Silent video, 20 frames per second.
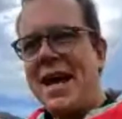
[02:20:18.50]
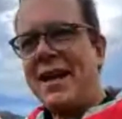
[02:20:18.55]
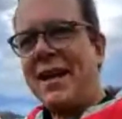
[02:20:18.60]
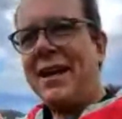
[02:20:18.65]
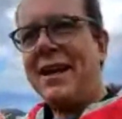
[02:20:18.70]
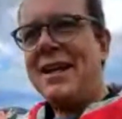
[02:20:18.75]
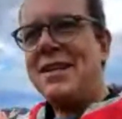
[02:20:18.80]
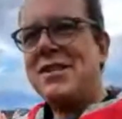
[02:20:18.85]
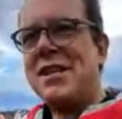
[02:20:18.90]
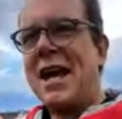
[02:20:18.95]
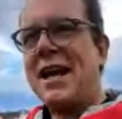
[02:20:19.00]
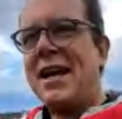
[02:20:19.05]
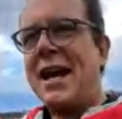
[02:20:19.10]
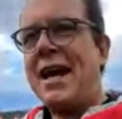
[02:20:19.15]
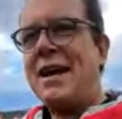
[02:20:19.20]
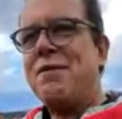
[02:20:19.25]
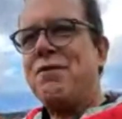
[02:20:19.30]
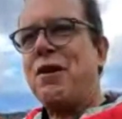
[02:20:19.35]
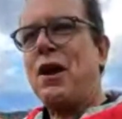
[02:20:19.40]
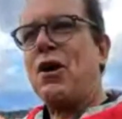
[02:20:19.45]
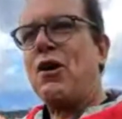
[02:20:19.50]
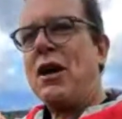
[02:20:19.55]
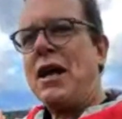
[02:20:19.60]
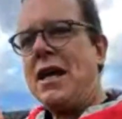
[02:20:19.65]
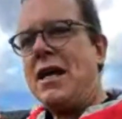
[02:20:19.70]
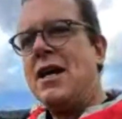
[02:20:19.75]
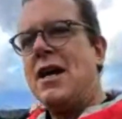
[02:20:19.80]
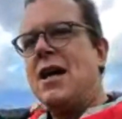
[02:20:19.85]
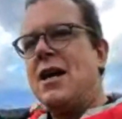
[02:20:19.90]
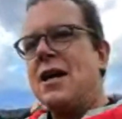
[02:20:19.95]
a very
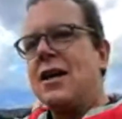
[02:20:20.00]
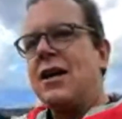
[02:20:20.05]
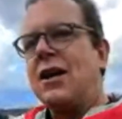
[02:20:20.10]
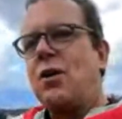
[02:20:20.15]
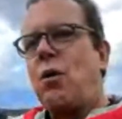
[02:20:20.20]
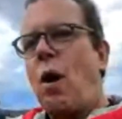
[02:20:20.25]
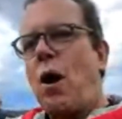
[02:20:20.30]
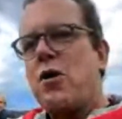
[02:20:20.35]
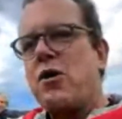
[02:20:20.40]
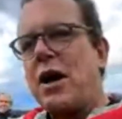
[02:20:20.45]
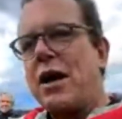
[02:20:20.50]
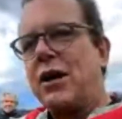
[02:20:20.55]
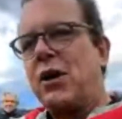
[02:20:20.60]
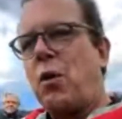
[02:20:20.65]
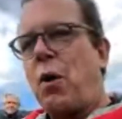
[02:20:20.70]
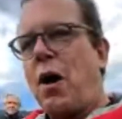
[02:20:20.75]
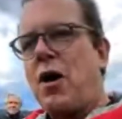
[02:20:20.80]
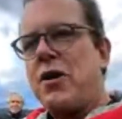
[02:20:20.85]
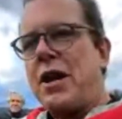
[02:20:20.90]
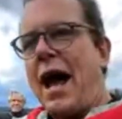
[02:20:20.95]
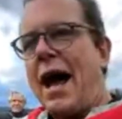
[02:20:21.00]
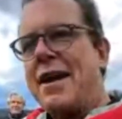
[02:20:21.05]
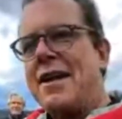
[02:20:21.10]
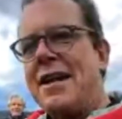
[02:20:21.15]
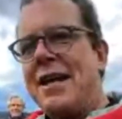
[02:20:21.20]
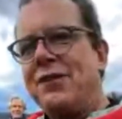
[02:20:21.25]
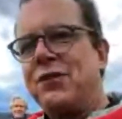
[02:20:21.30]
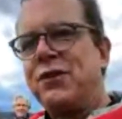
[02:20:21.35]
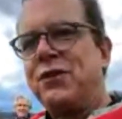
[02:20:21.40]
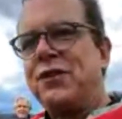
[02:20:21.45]
quote unquote
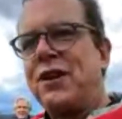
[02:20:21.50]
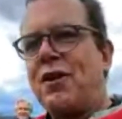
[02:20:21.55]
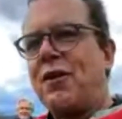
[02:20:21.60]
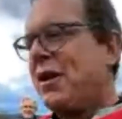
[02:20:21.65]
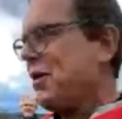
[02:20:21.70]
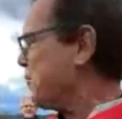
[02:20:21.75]
unnecessary